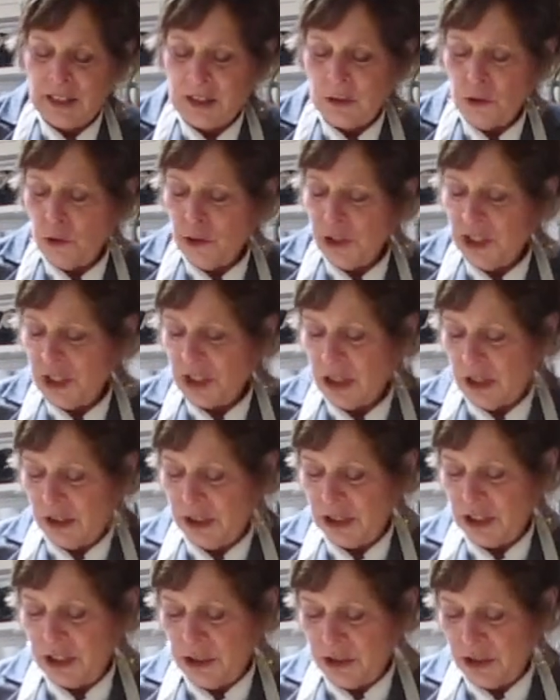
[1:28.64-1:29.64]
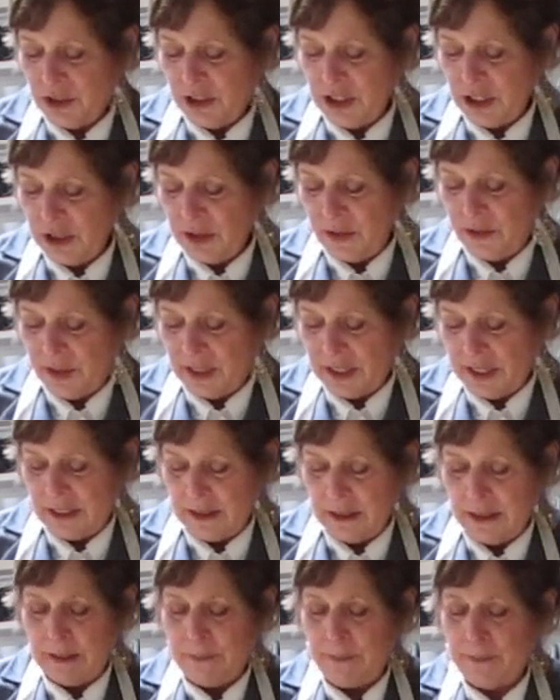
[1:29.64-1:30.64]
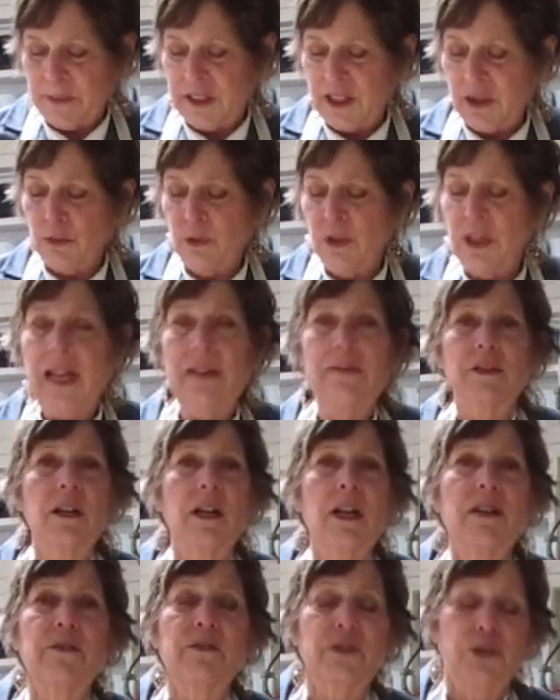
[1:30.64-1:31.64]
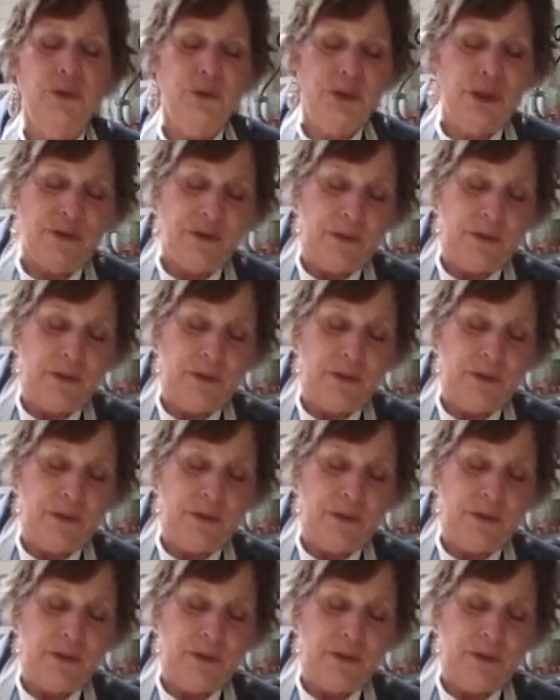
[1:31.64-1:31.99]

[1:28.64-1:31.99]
cornstarch to thicken up, because we'll have a lot of juice